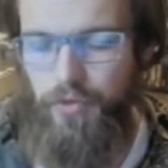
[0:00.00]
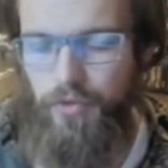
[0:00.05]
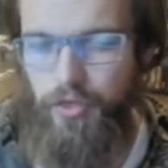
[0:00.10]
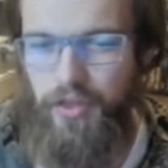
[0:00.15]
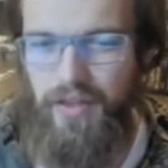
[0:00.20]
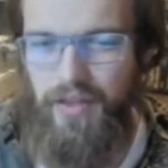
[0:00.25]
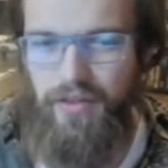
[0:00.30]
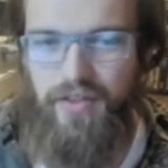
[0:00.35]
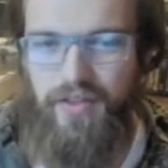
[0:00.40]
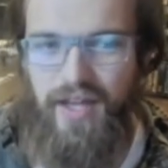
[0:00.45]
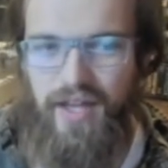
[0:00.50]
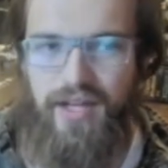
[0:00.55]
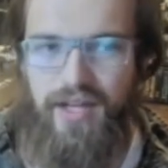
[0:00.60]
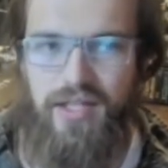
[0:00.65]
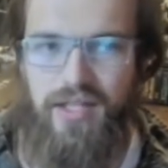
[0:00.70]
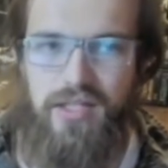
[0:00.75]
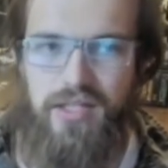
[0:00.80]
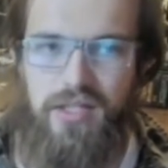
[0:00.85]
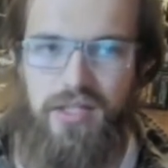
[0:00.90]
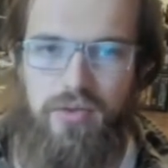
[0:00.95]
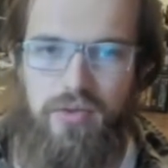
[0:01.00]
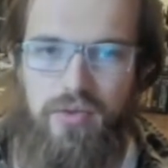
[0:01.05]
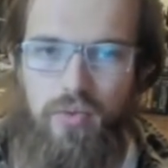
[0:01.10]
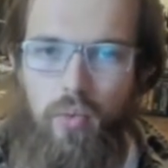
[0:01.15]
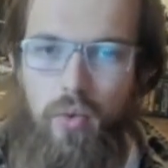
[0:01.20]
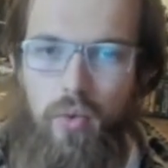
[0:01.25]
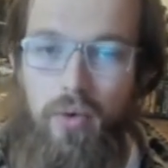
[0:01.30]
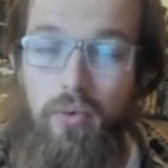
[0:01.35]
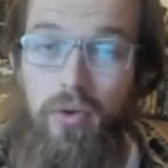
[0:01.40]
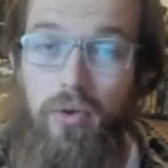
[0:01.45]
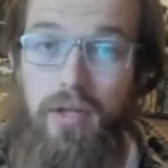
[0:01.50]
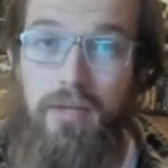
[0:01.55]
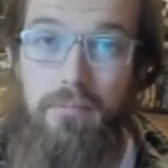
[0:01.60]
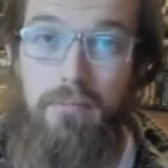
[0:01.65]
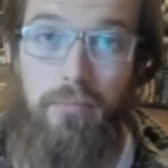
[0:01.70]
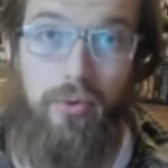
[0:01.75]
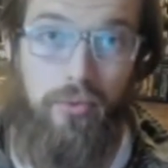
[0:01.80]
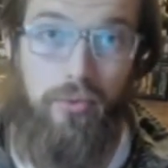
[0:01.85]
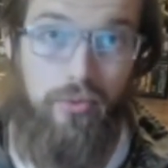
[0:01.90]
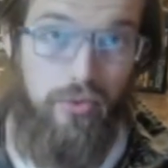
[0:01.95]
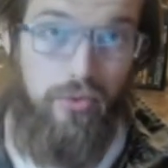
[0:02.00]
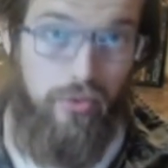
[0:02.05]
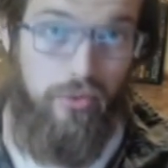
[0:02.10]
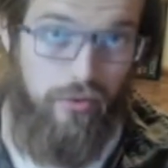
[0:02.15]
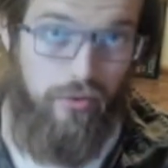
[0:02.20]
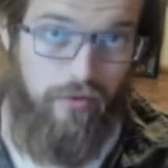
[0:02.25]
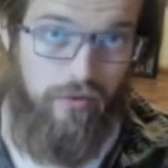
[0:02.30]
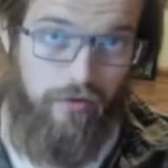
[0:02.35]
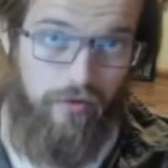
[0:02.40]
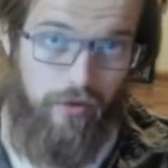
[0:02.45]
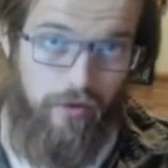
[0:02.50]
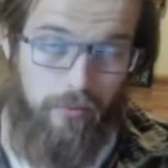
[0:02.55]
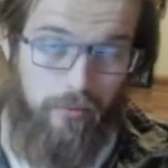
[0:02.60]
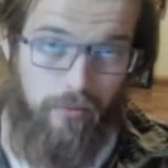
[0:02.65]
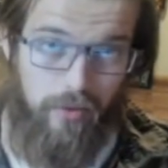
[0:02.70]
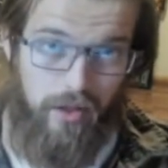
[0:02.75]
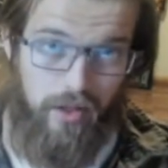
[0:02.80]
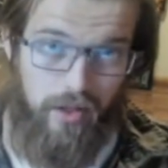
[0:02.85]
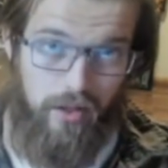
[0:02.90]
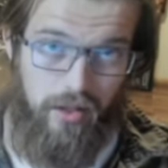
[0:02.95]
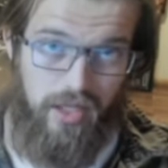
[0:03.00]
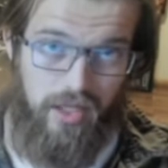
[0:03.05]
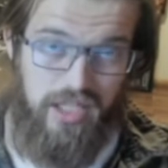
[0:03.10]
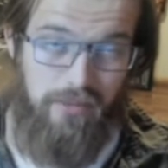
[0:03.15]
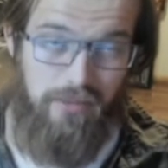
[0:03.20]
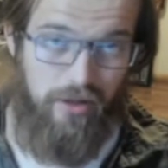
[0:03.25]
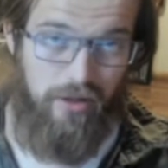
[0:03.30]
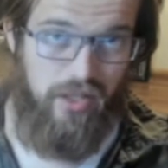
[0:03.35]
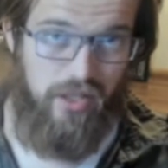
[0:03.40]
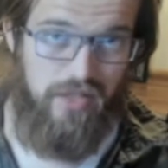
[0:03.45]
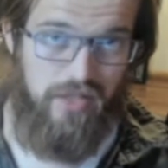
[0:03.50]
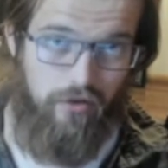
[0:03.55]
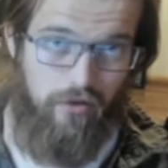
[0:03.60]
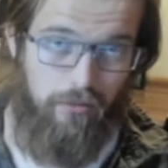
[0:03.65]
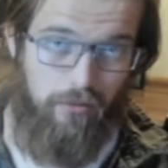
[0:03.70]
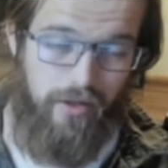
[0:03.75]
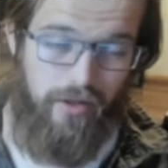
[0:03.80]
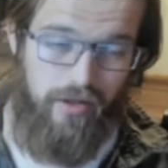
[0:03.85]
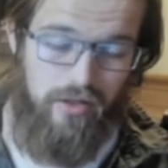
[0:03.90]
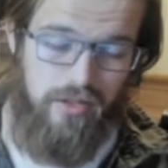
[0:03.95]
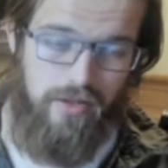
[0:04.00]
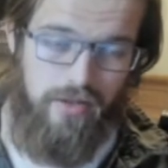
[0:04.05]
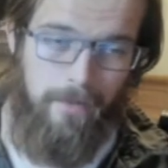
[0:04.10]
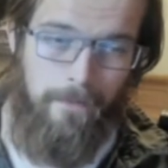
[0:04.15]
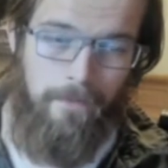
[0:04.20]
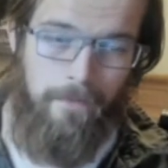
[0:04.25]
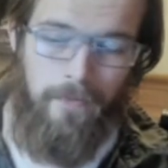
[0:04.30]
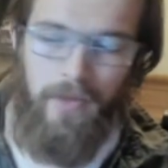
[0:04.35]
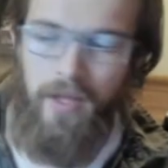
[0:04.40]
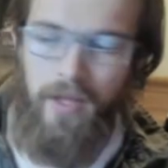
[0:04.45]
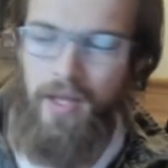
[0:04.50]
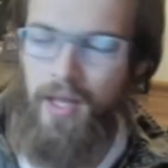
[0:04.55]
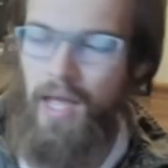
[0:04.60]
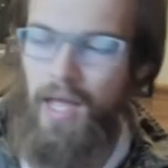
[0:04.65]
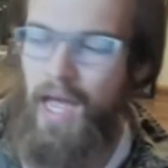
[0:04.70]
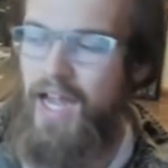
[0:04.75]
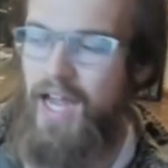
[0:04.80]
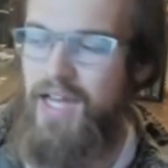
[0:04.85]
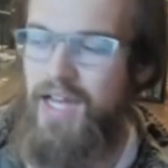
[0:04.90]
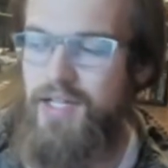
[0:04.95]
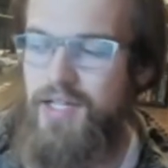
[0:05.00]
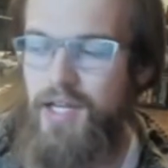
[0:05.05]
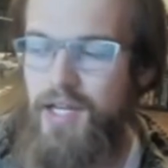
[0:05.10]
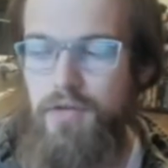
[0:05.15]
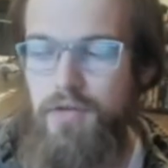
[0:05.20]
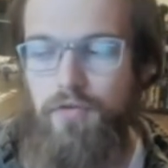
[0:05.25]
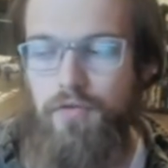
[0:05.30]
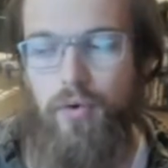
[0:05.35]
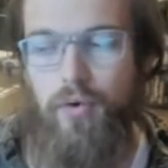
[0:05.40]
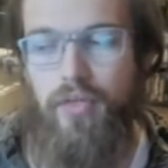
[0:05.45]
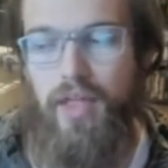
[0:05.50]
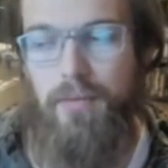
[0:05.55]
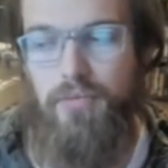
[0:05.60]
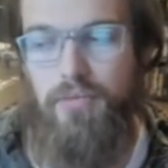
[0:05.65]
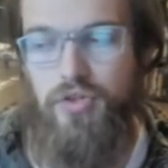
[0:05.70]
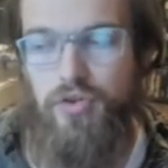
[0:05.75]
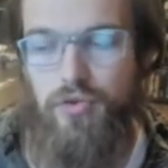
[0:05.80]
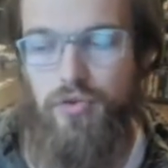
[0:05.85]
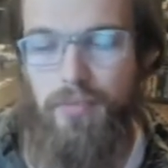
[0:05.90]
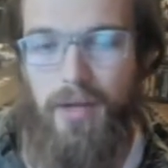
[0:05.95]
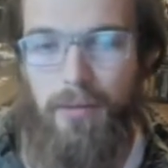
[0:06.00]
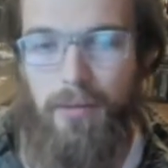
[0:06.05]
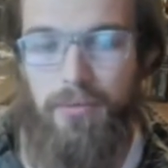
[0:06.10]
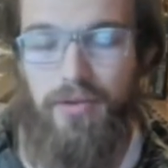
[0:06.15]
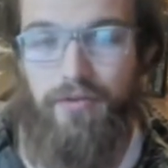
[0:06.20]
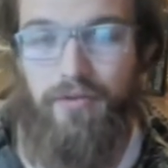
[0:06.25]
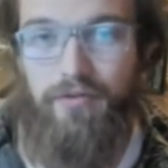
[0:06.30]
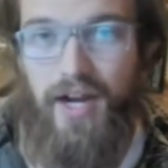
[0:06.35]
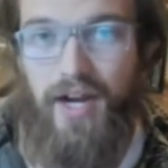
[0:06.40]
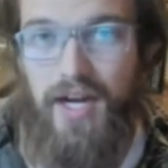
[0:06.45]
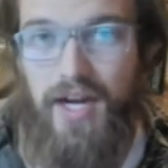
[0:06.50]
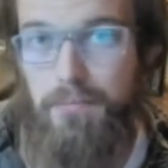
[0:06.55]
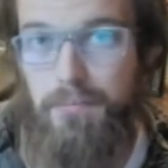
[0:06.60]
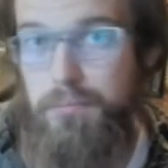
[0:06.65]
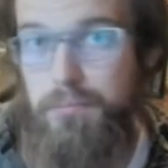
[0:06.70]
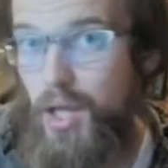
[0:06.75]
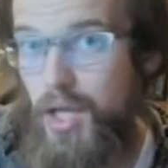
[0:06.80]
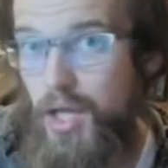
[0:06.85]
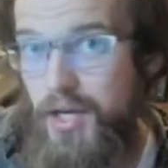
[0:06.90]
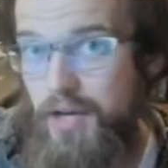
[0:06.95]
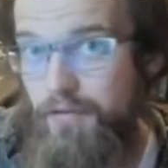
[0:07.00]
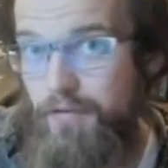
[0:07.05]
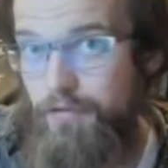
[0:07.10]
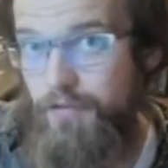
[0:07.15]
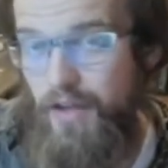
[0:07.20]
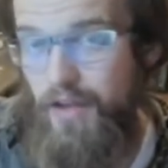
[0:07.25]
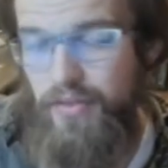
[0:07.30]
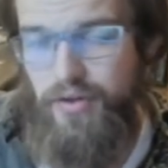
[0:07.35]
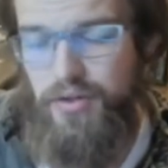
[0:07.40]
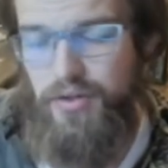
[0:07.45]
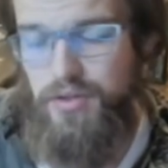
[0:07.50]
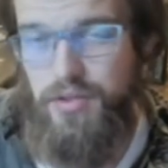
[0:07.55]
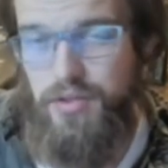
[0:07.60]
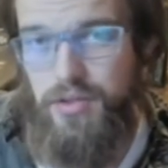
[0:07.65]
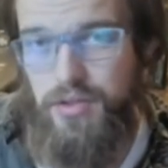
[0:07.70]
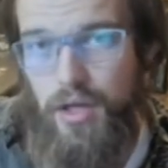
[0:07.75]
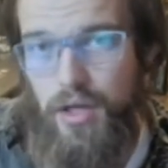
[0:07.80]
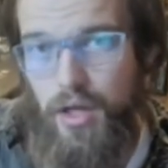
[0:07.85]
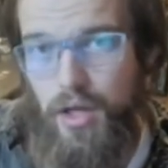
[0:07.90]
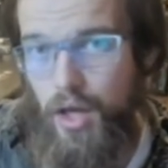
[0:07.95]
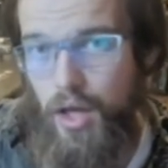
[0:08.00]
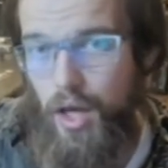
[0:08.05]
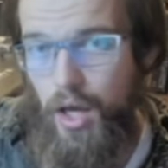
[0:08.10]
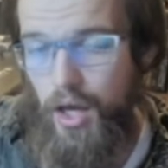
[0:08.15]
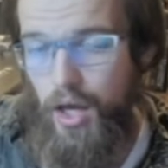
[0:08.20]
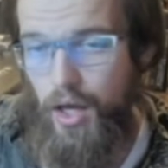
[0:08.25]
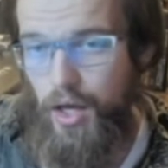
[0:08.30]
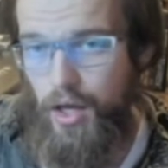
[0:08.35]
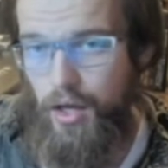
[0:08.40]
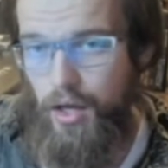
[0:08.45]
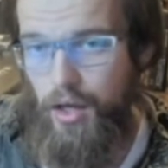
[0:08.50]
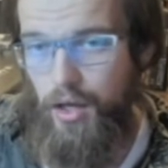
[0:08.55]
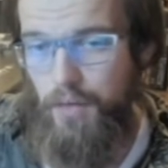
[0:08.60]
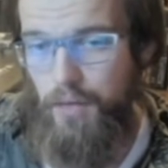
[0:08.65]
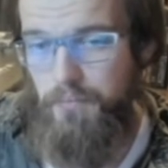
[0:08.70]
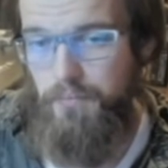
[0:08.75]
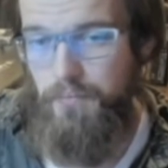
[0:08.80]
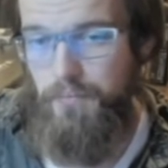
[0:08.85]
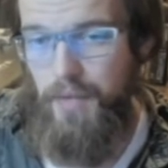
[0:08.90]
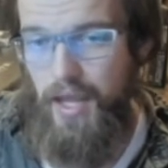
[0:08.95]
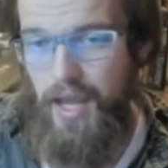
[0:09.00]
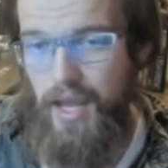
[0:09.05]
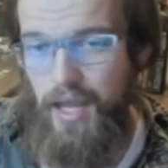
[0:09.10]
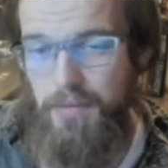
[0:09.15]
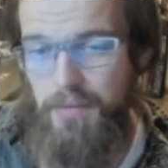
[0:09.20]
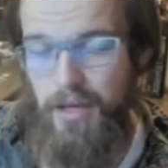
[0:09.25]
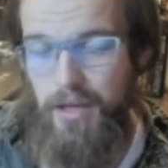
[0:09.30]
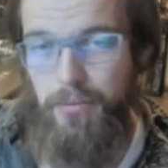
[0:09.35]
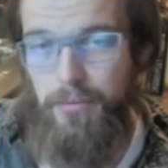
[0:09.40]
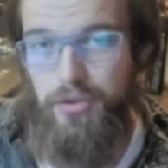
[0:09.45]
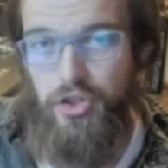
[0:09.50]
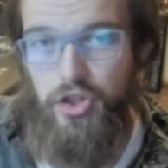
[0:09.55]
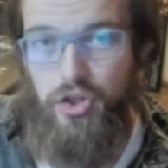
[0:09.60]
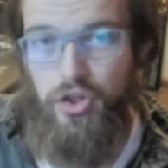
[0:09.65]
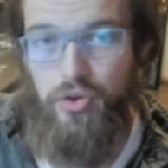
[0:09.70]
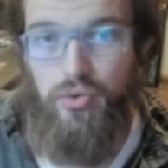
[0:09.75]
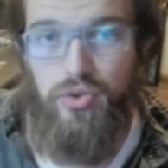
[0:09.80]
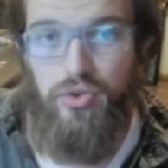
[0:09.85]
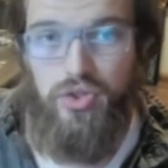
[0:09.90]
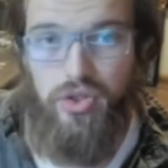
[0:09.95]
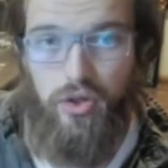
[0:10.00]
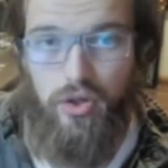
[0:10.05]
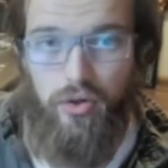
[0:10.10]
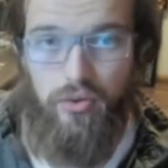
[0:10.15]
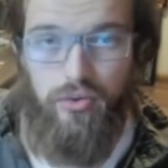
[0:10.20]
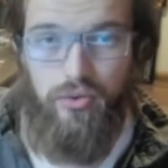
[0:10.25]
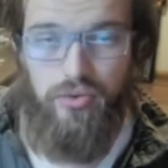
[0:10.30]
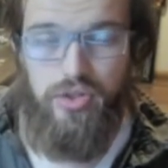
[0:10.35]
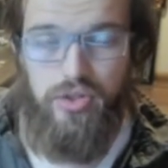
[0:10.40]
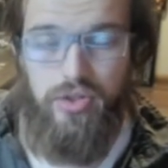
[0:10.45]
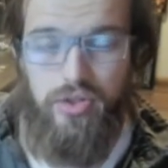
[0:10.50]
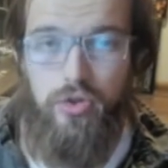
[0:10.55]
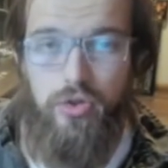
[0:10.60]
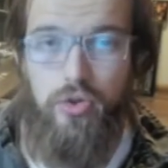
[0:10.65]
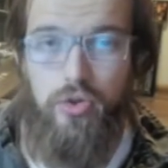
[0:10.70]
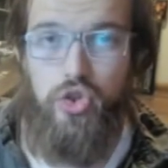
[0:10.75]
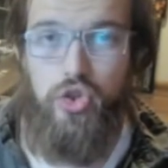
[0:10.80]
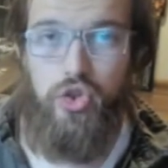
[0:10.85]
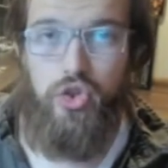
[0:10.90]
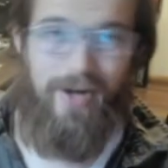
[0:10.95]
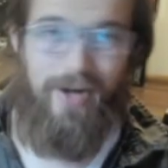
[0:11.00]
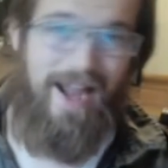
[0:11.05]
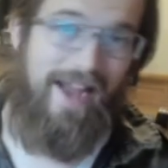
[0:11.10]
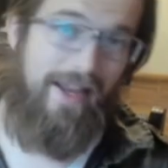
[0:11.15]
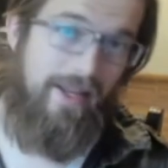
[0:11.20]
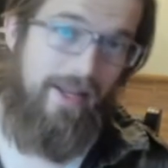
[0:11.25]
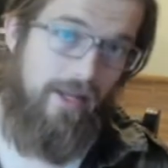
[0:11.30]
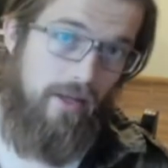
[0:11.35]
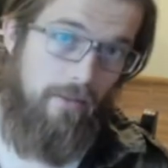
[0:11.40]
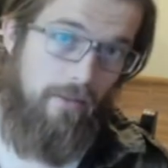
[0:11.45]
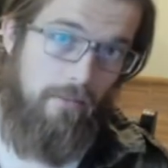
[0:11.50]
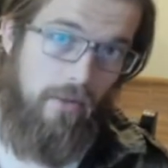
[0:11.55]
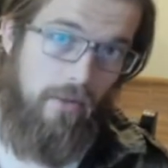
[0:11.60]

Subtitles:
that is what will improve the experience for the players, I intend for them to be able to find blood and feathers and be able to use those to track him